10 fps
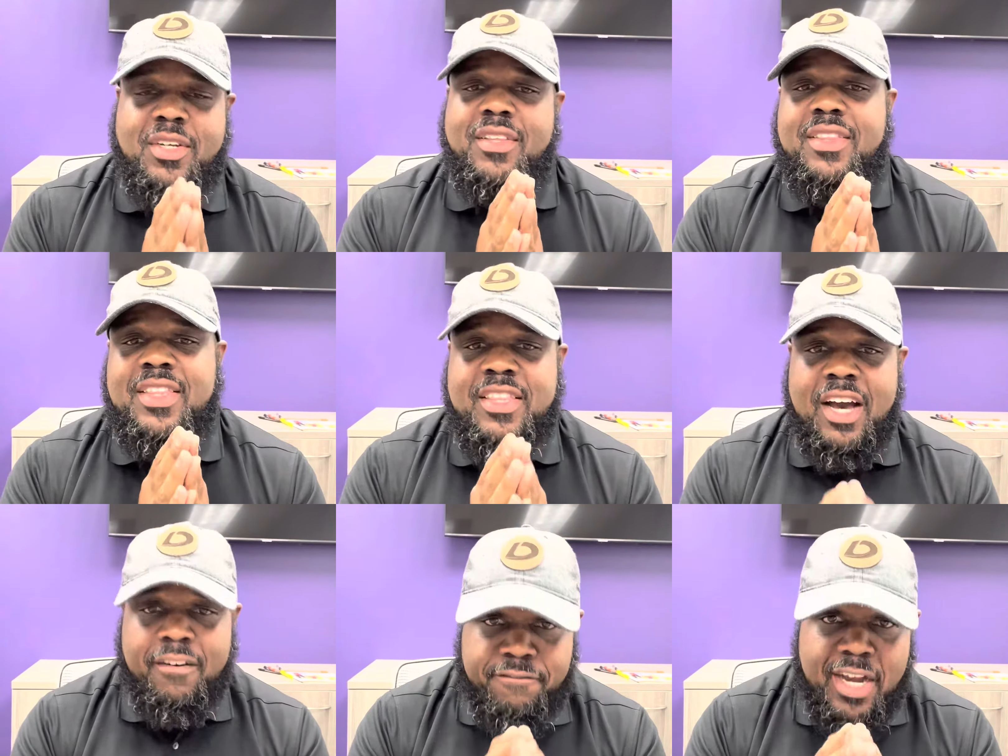
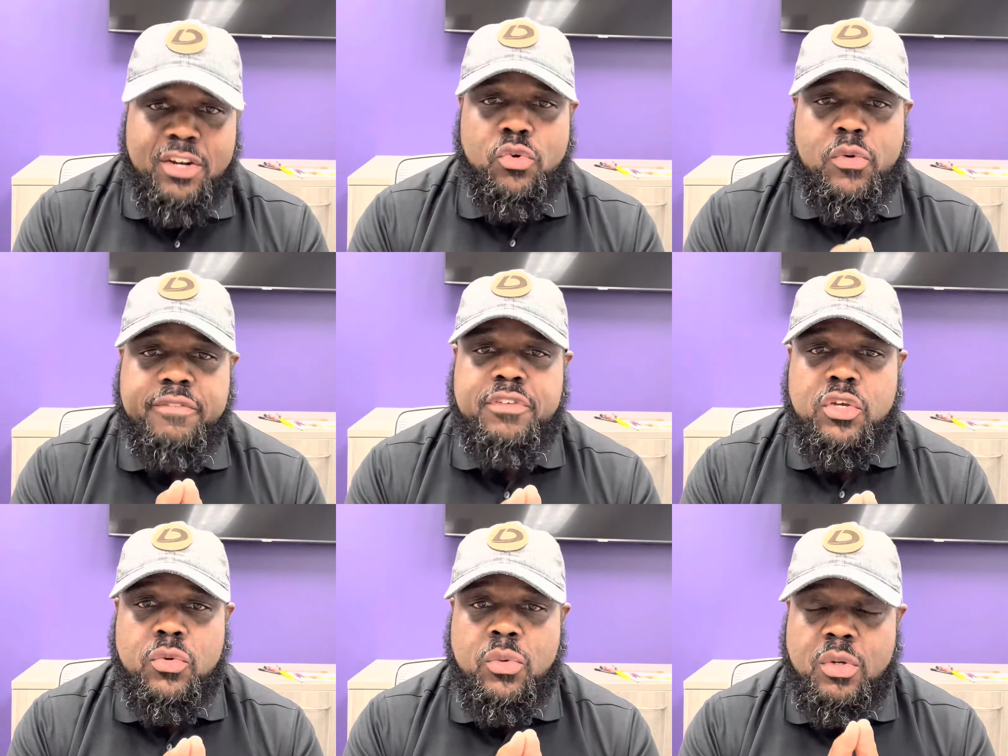the final
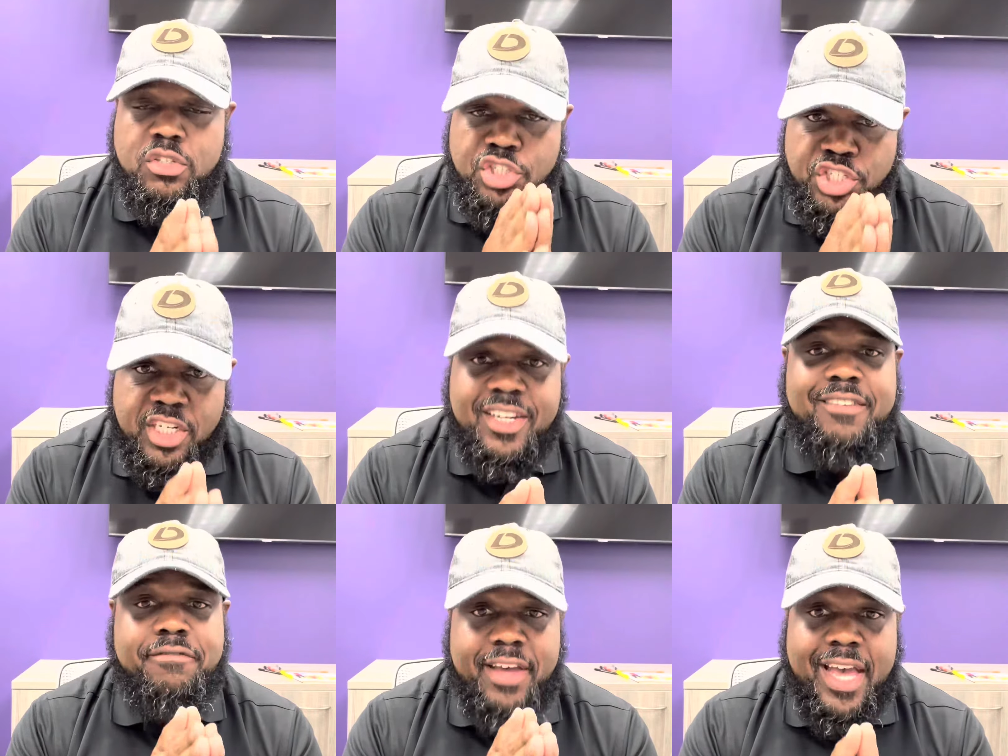review should in
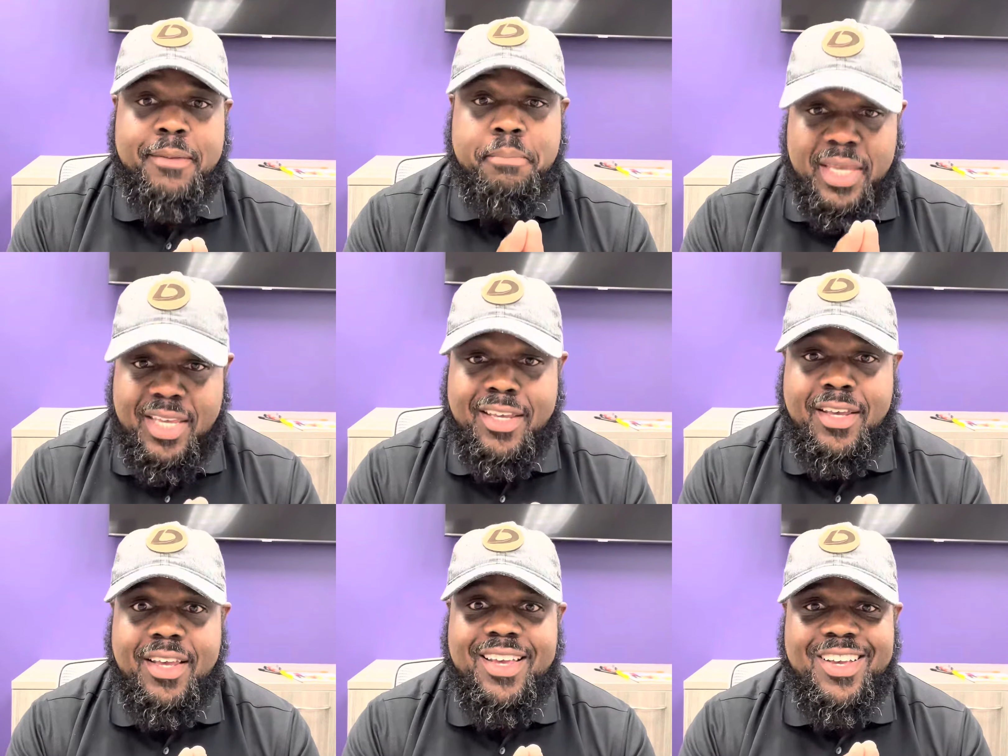fact be
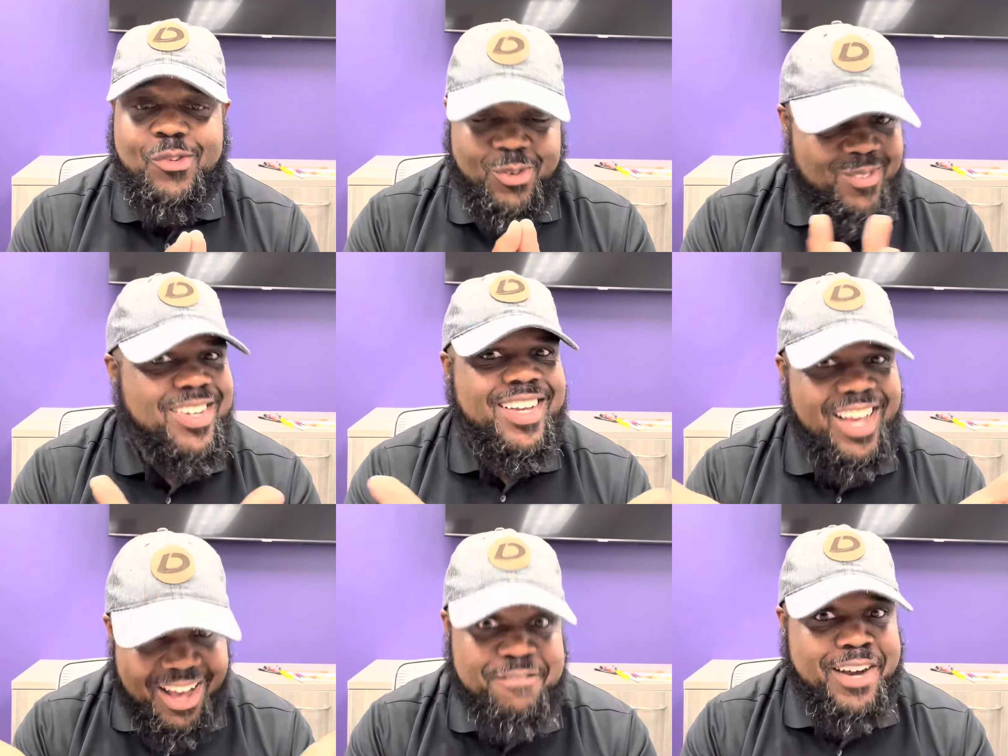
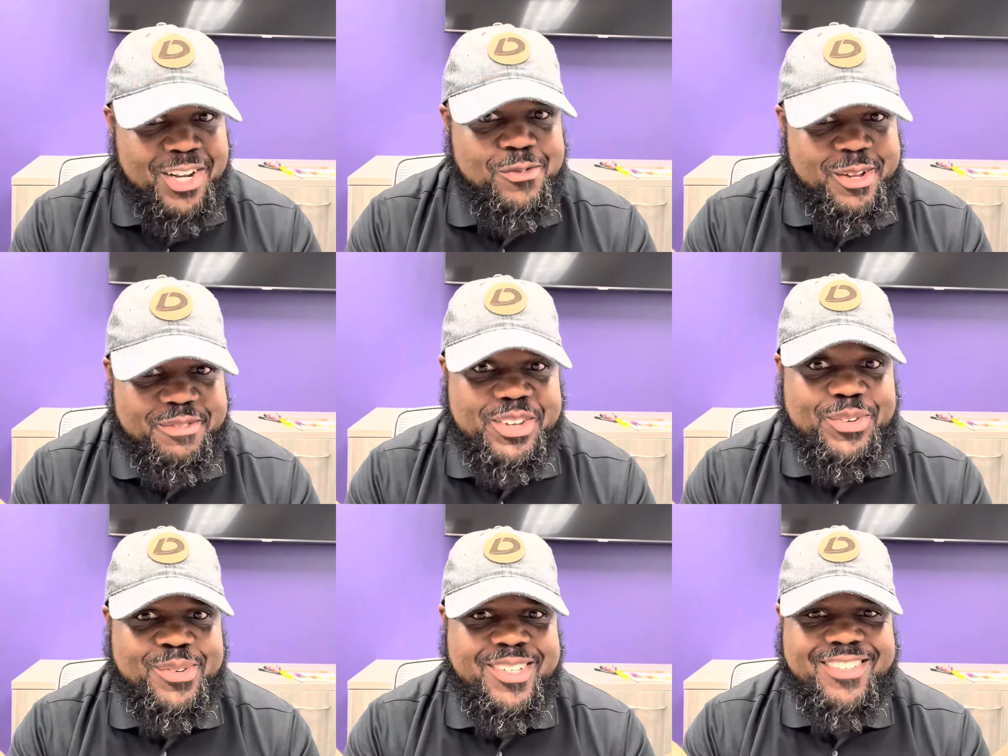a final review,
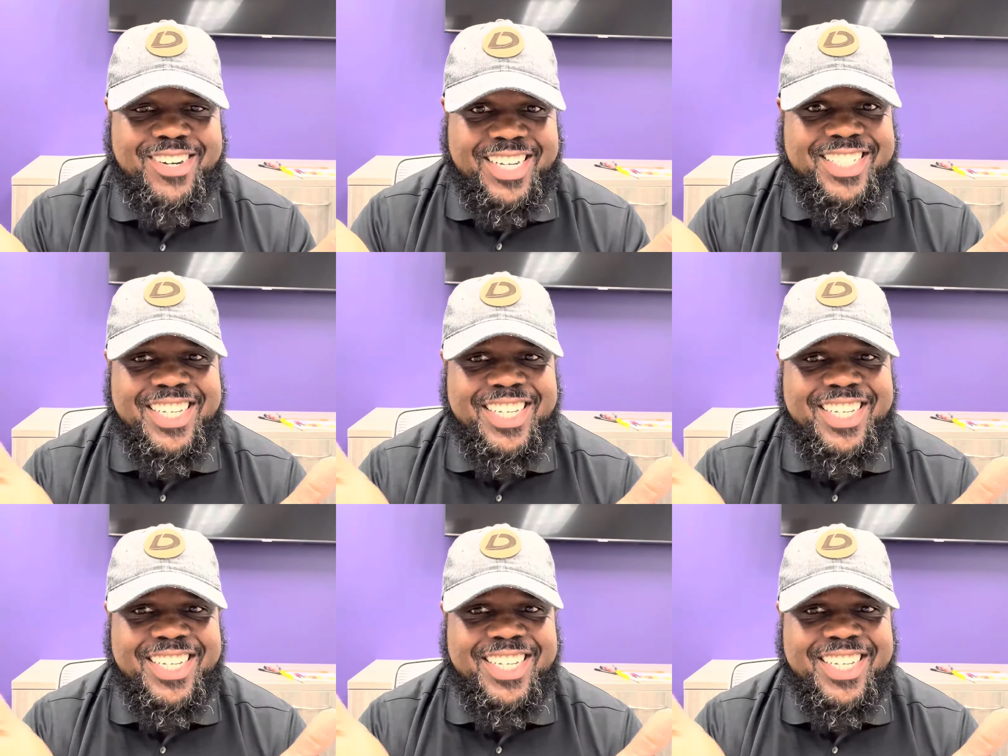right?